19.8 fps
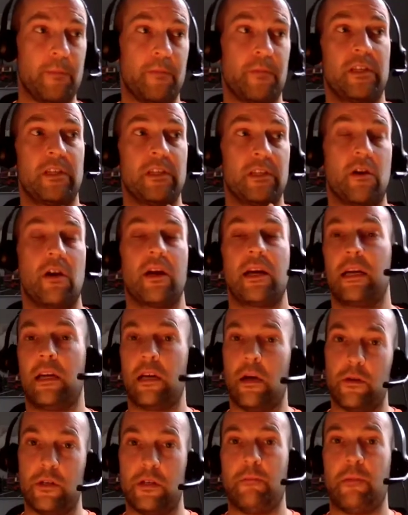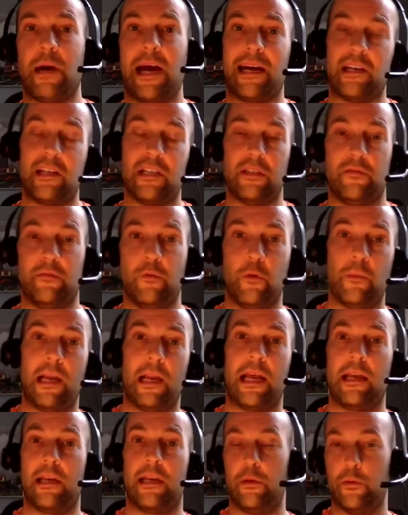designing coaching packages for
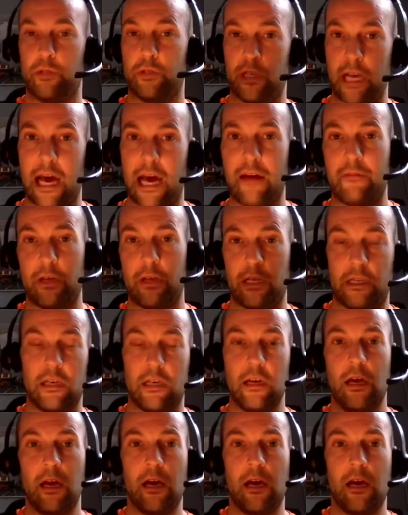millennials and having